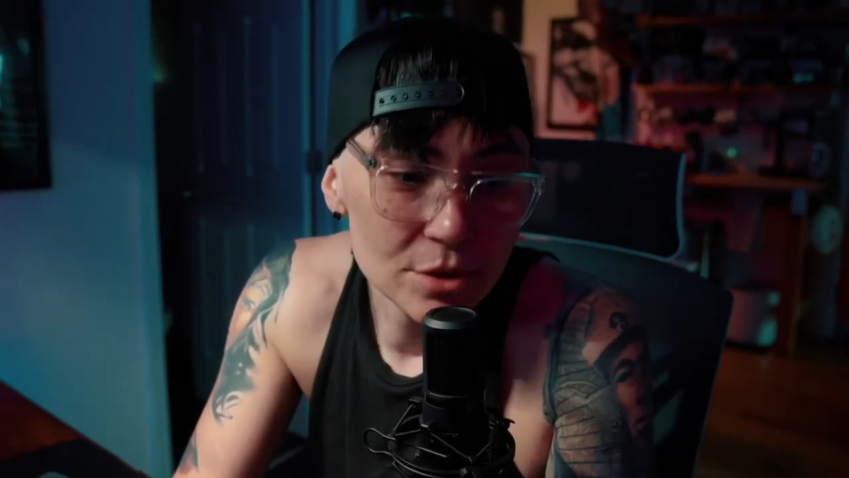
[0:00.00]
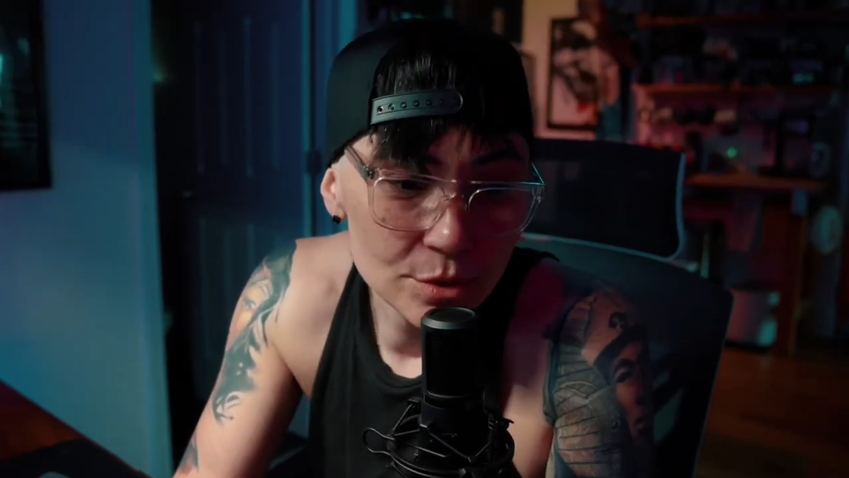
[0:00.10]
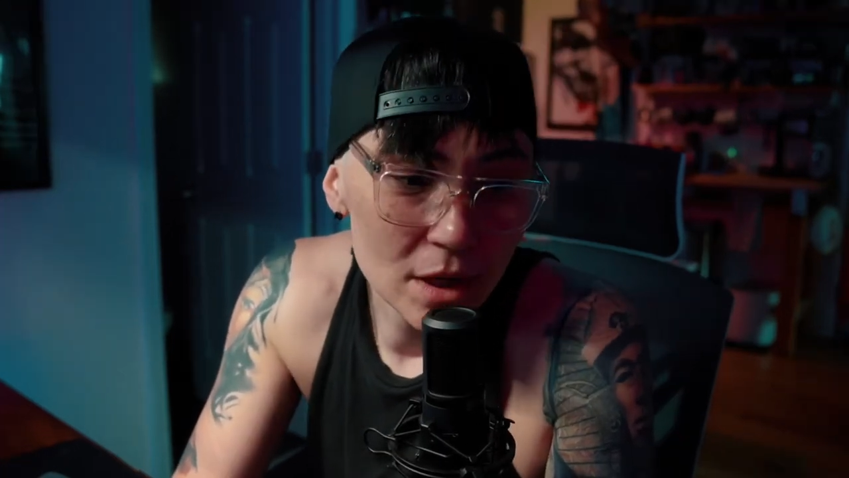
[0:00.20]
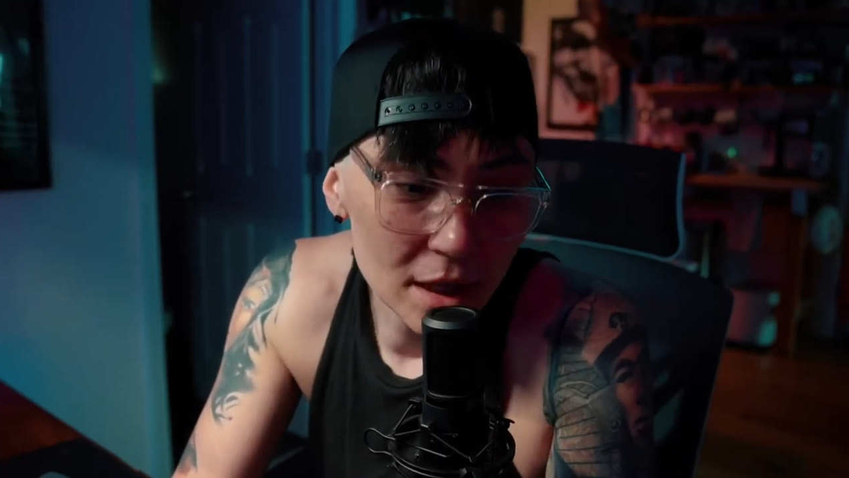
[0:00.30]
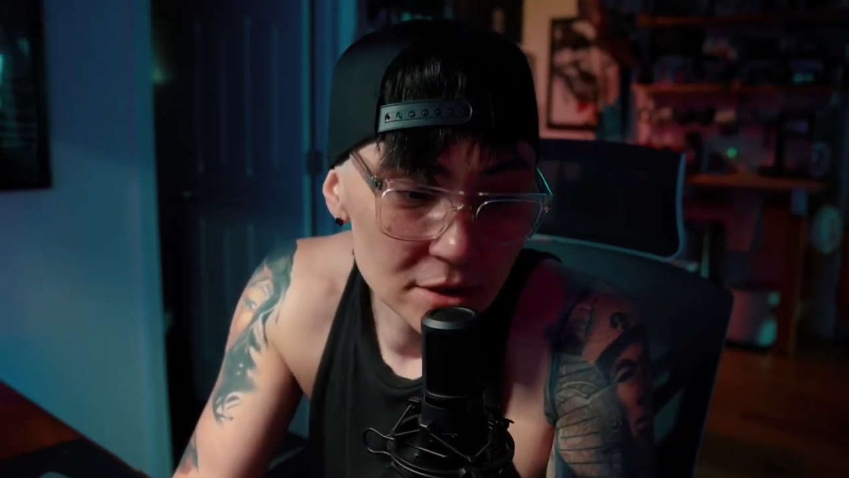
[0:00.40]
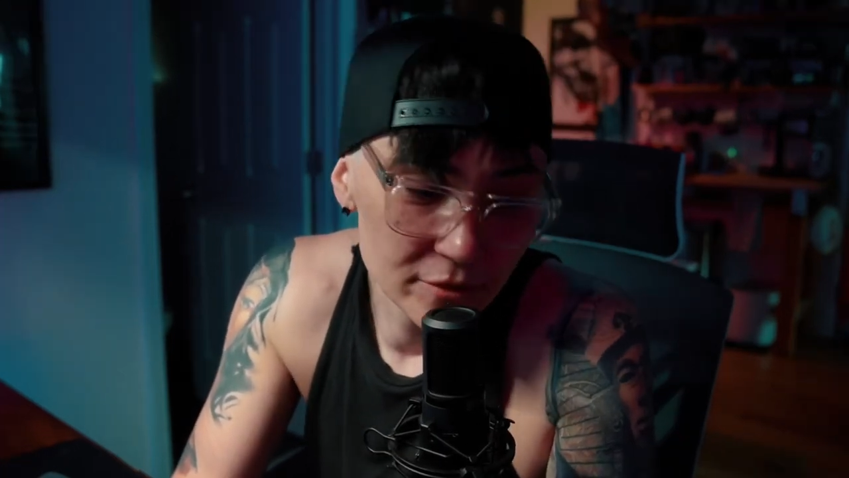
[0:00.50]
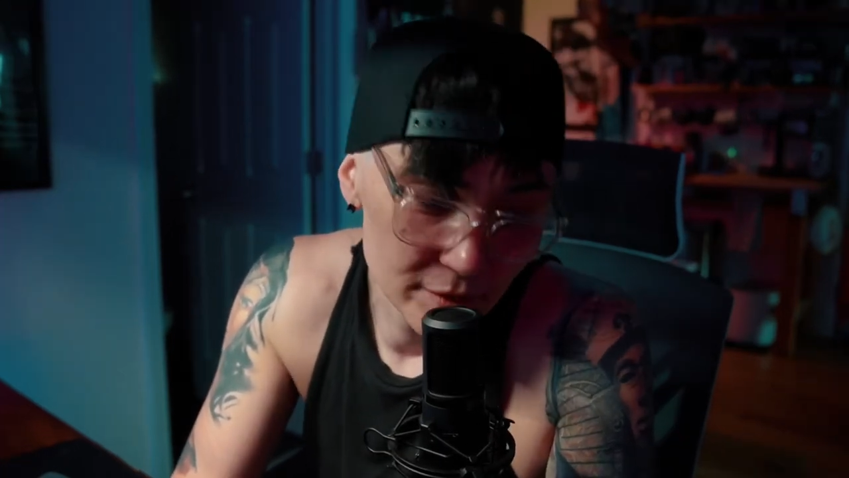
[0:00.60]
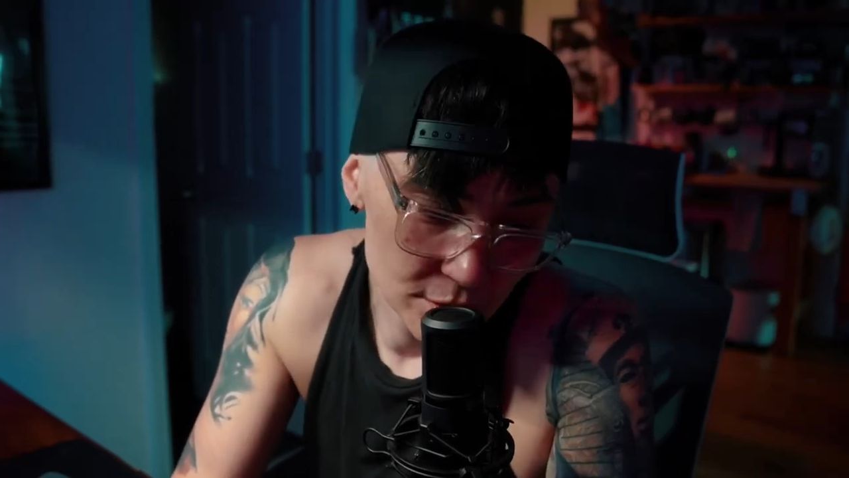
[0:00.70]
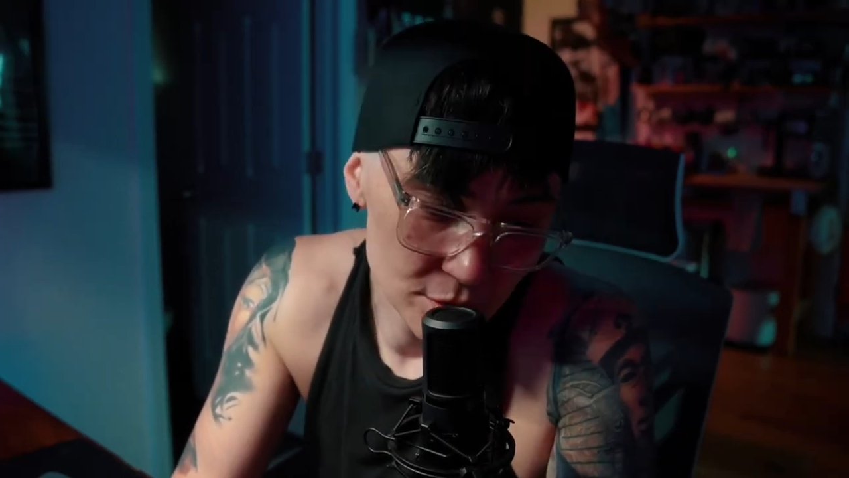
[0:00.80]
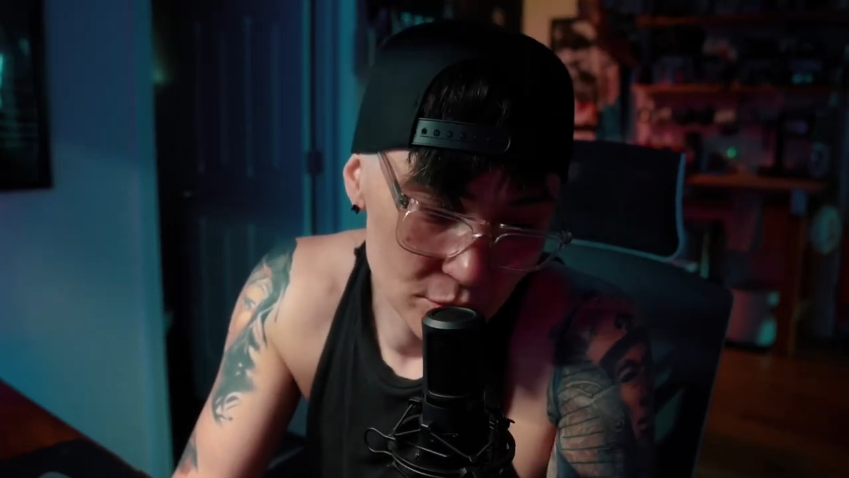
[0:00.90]
too
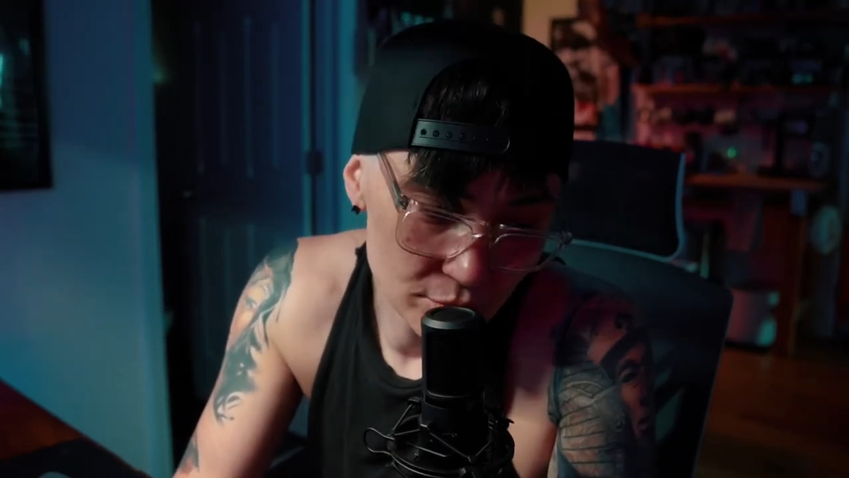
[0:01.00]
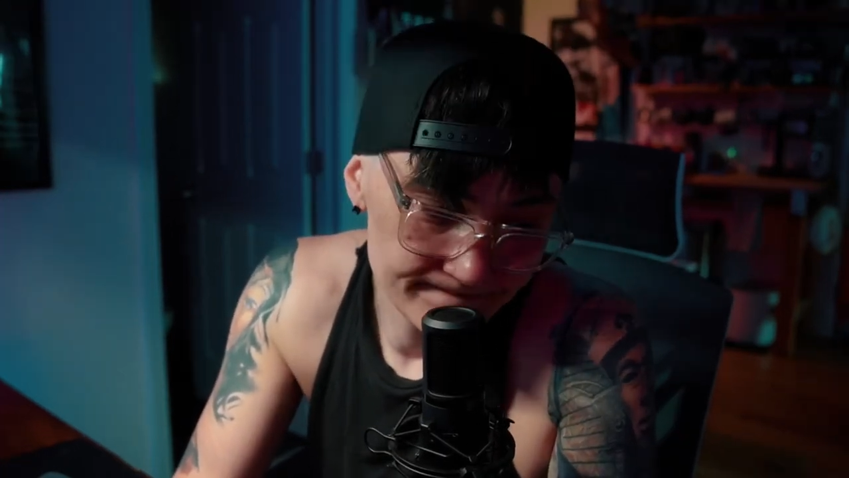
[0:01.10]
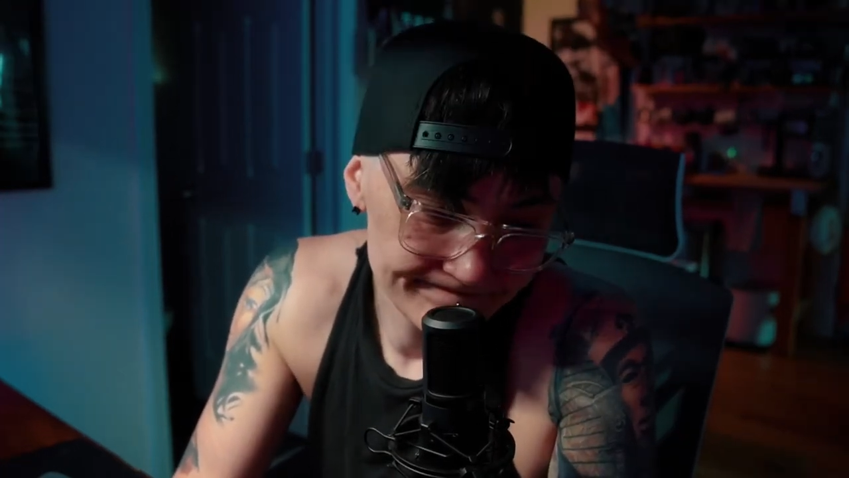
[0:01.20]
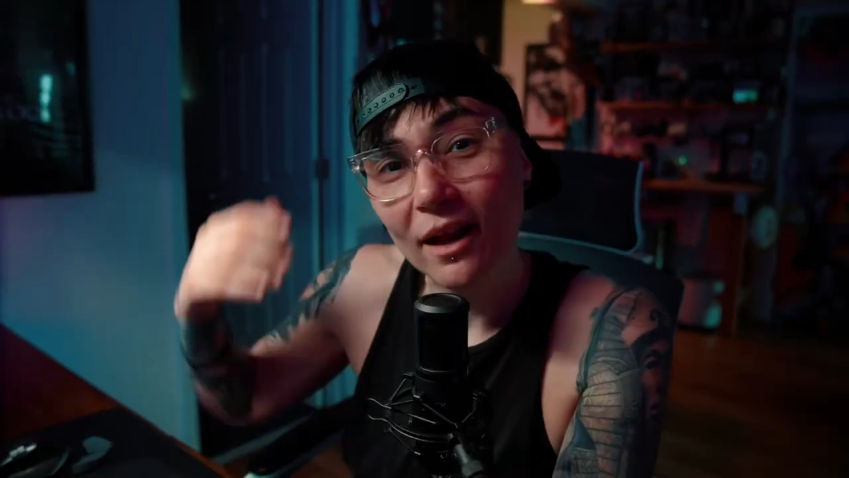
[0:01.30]
controversial.